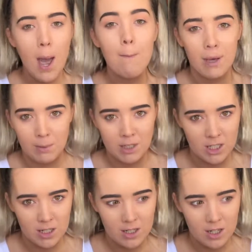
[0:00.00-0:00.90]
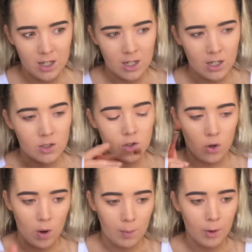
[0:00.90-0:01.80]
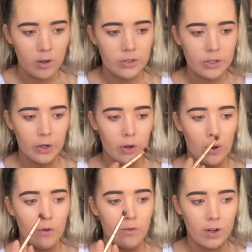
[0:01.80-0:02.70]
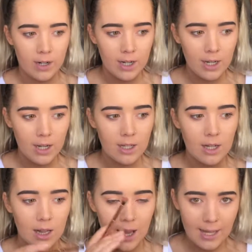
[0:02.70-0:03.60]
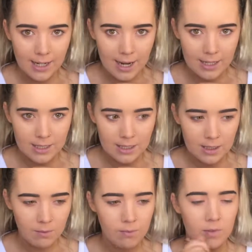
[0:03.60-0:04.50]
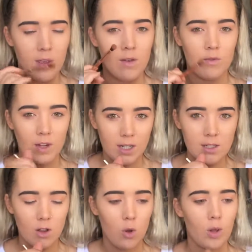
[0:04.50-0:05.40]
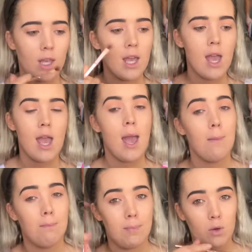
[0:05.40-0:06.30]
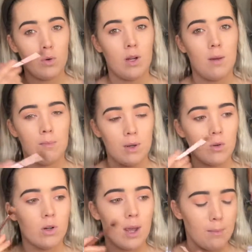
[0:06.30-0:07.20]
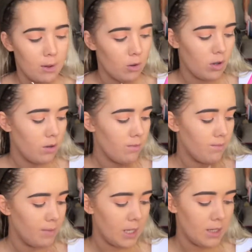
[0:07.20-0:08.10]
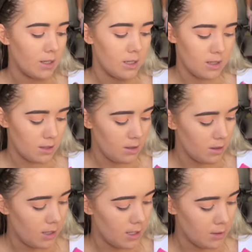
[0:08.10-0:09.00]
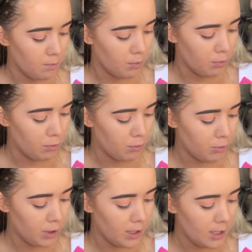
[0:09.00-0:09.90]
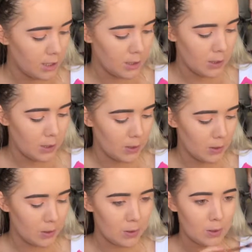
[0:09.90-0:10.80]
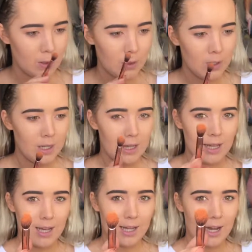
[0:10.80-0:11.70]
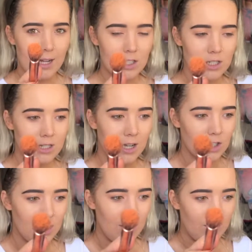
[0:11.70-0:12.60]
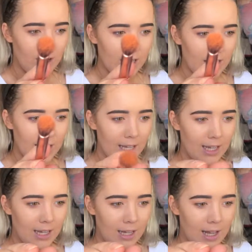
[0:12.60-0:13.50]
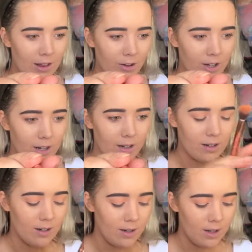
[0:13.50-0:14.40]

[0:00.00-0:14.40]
pigmented. So I'm going to go very light-handed, very slowly, and build because it's pretty intense. Like, I just touched that very lightly and look at it.